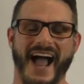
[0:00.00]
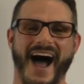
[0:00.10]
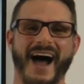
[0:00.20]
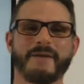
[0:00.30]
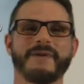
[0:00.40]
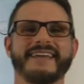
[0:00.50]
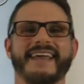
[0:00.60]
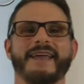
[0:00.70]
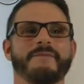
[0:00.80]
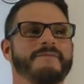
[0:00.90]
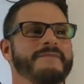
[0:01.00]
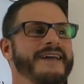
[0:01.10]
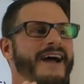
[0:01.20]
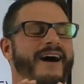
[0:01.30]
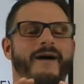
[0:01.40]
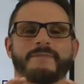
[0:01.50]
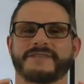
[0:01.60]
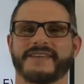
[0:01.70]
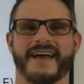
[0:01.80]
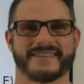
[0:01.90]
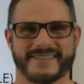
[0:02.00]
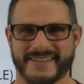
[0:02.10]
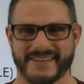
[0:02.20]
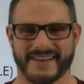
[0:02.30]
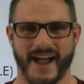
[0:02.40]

I became obsessed